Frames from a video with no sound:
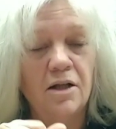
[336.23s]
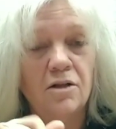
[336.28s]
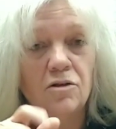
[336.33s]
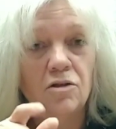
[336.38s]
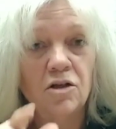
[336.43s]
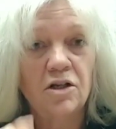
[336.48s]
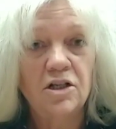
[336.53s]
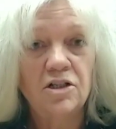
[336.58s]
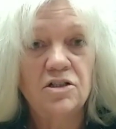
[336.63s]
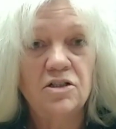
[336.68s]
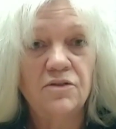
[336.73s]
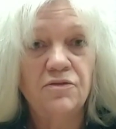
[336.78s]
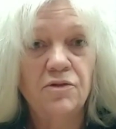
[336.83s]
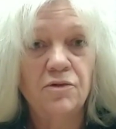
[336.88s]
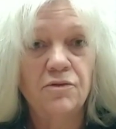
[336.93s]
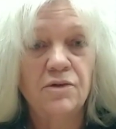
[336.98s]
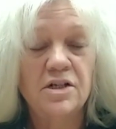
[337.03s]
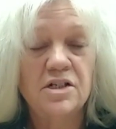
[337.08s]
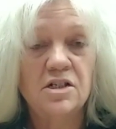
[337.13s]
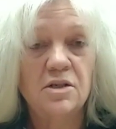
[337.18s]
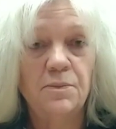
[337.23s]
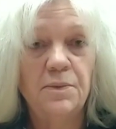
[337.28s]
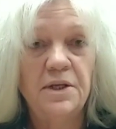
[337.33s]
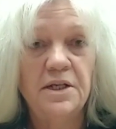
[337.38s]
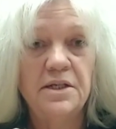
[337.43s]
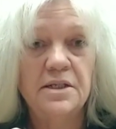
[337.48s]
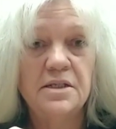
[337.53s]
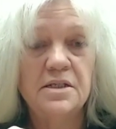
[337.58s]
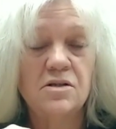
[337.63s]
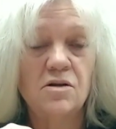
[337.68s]
Look at different
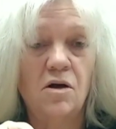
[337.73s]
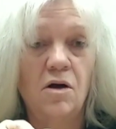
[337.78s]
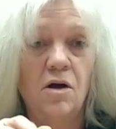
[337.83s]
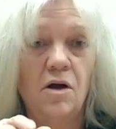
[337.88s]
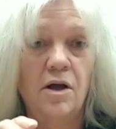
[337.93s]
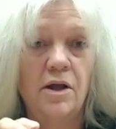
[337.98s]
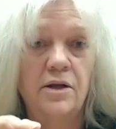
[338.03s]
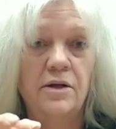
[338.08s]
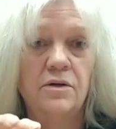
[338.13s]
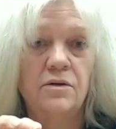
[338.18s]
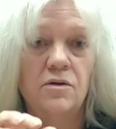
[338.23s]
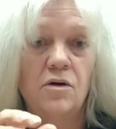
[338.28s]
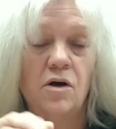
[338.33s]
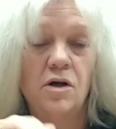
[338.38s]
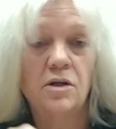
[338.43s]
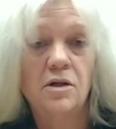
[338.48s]
recipes online,